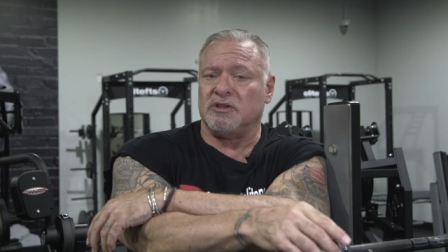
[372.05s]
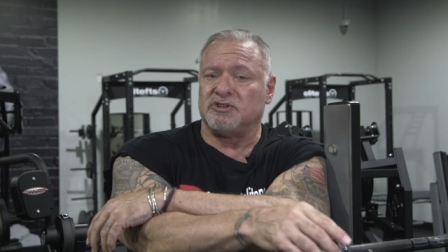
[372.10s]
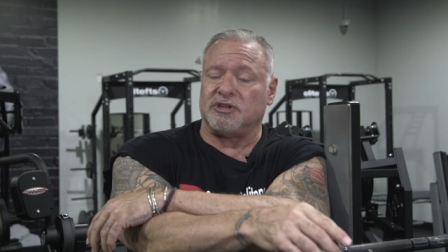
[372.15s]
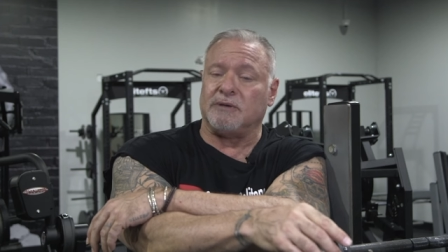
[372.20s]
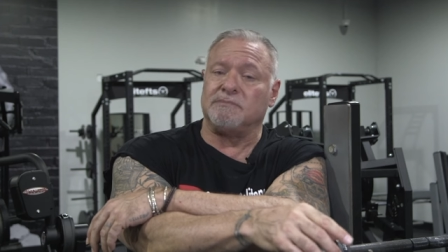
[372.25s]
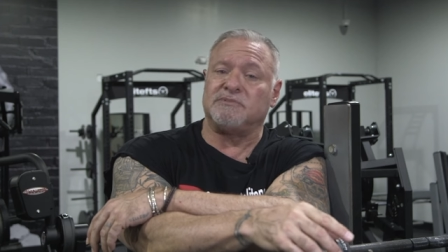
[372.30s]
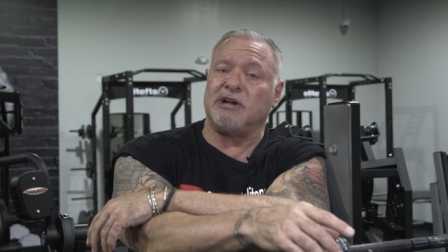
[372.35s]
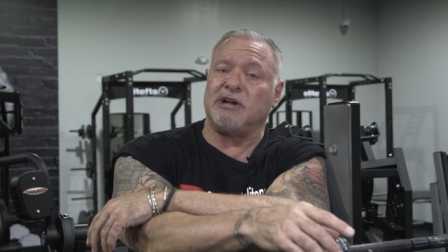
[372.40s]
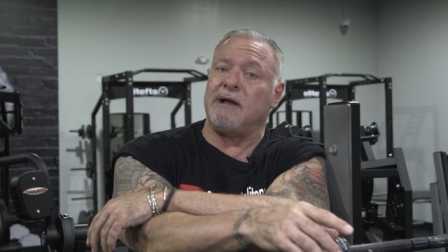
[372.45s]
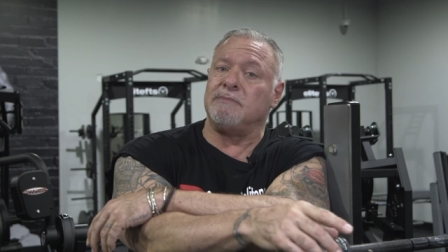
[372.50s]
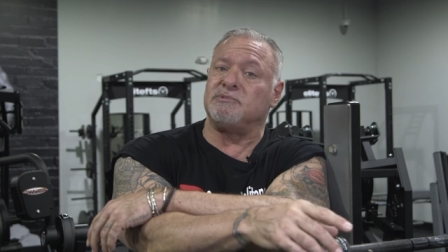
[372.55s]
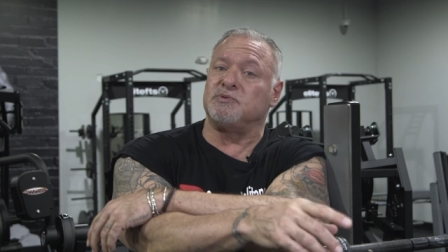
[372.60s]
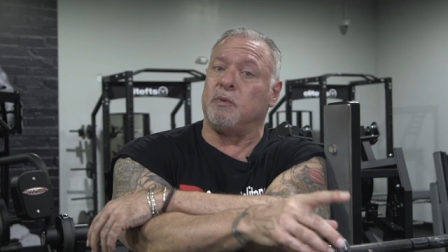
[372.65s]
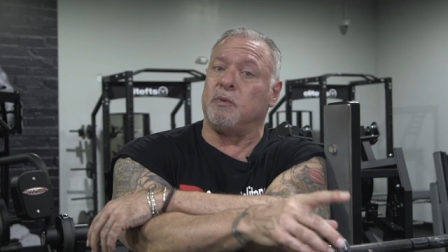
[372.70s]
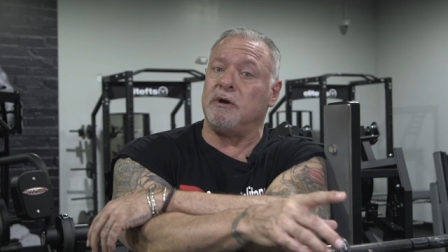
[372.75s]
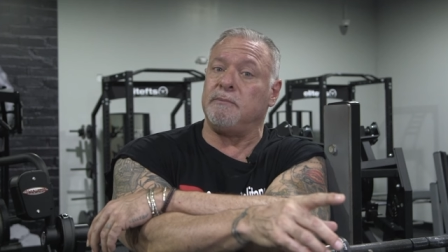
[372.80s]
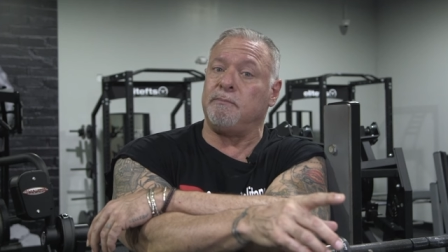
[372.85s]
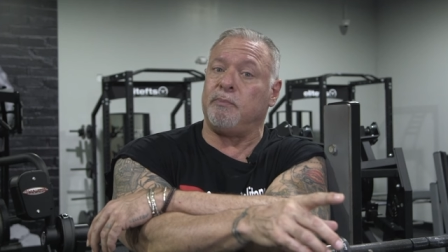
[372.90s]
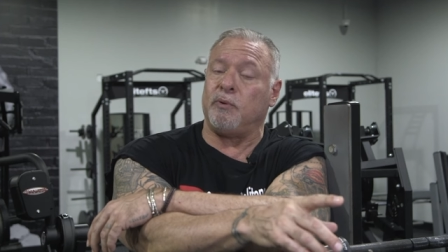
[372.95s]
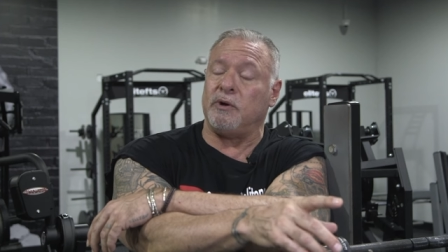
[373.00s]
sometimes
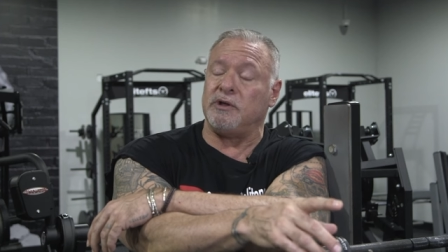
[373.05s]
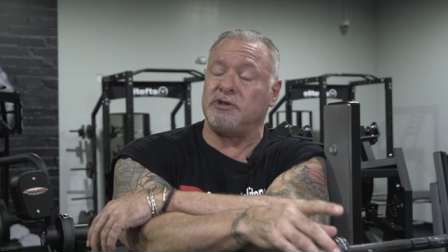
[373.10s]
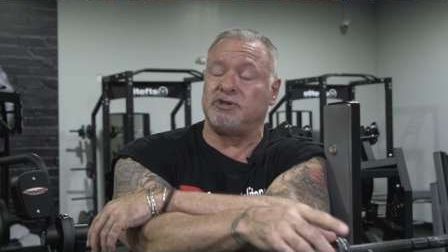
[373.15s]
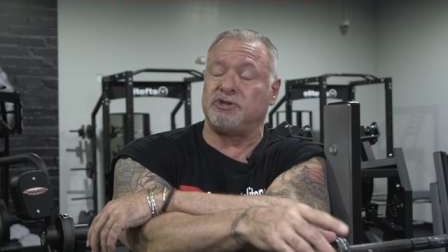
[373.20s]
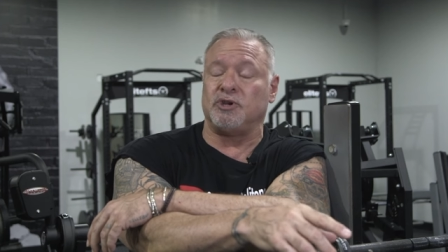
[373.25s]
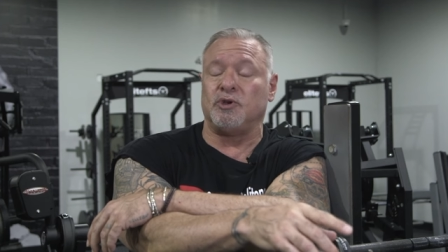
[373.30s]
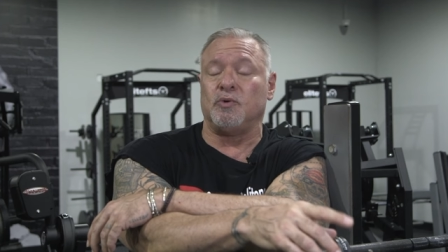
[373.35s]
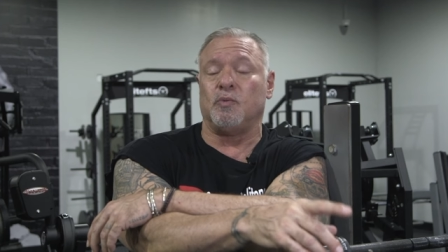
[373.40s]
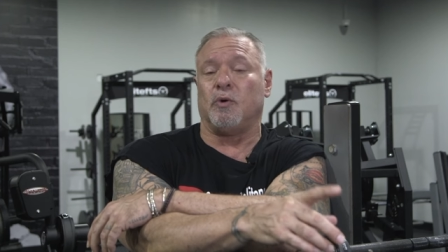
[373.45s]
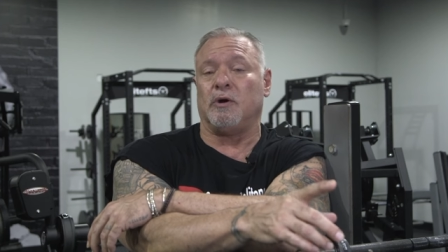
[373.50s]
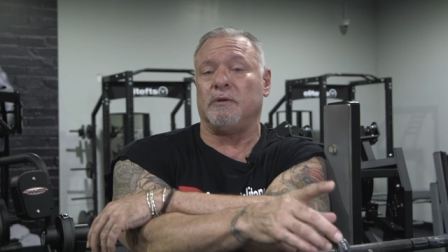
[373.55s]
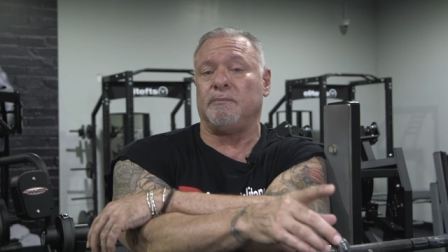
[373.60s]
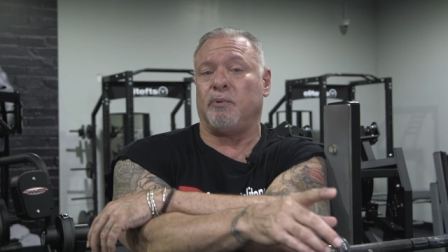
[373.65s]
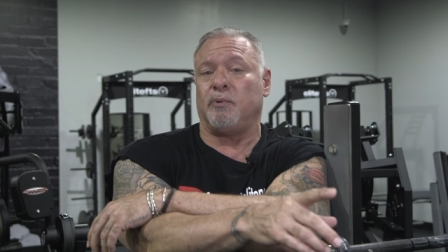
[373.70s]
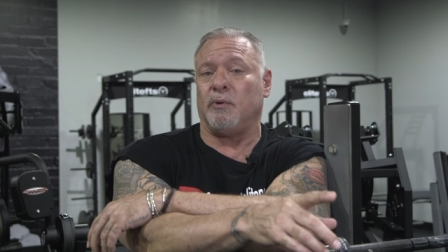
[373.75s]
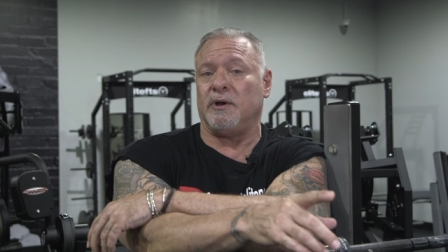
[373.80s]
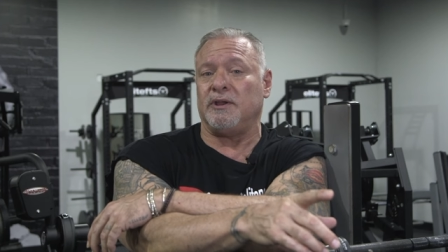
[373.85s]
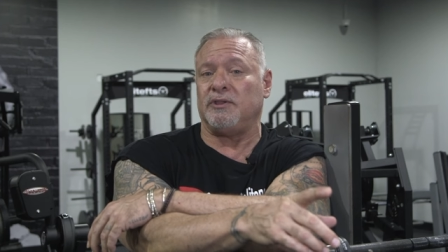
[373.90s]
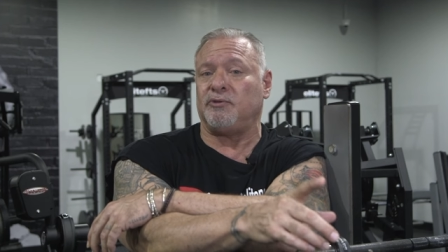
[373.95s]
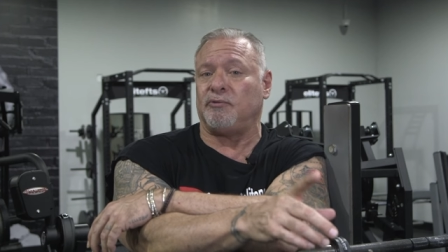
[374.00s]
1.2,
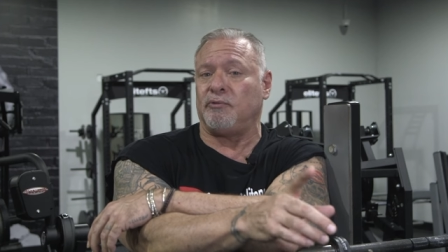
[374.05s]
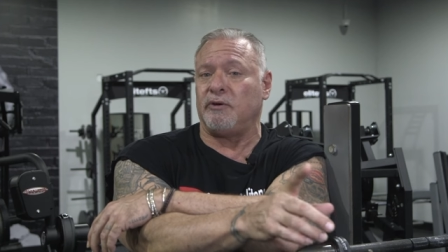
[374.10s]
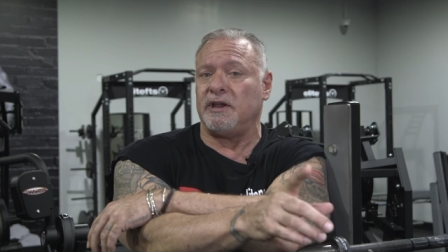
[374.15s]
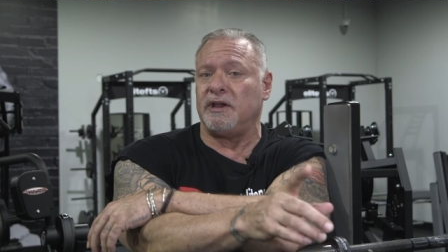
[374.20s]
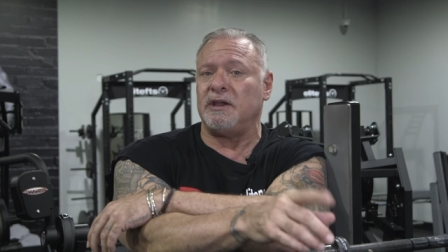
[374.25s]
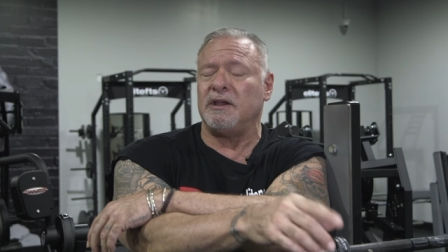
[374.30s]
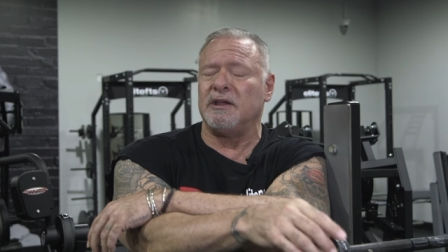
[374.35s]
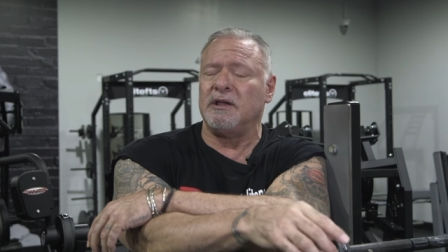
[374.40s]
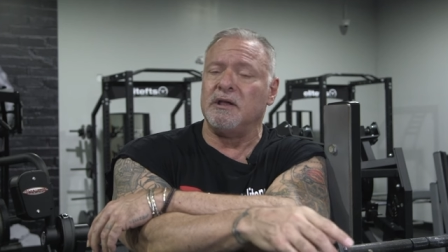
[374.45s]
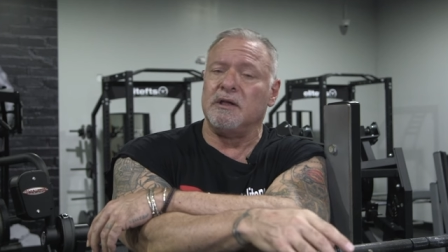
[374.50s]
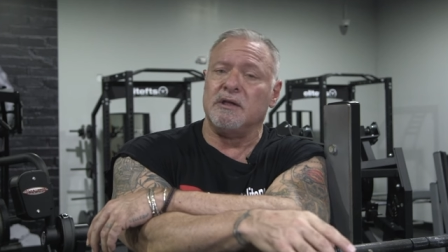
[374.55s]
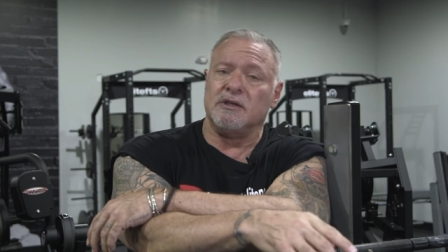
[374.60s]
1.3.